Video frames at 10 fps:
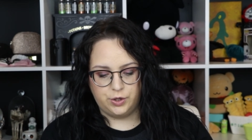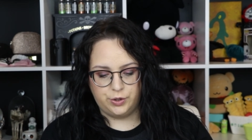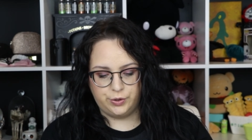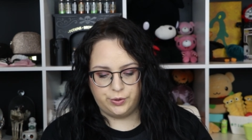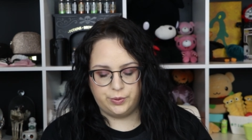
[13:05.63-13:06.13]

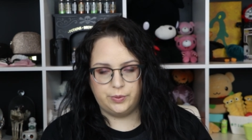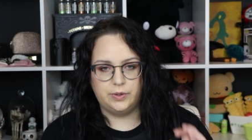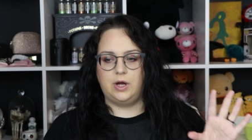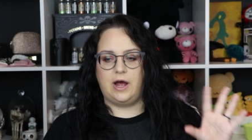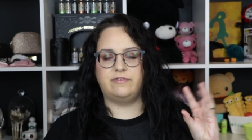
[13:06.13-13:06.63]
who
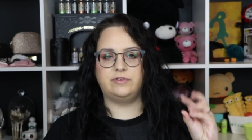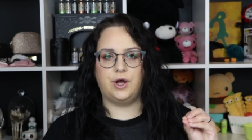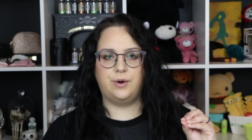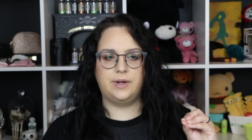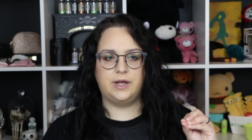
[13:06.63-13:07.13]
have
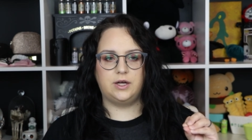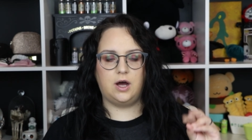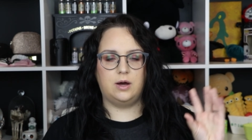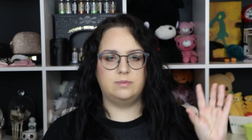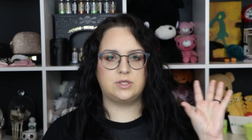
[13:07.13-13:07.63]
low
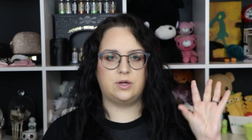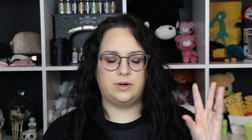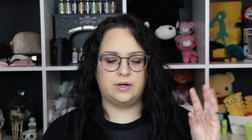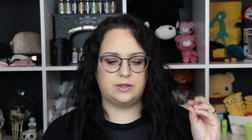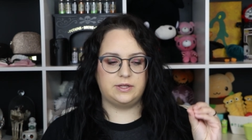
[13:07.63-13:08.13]
incomes
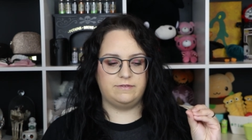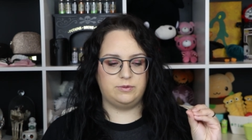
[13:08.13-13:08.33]
or live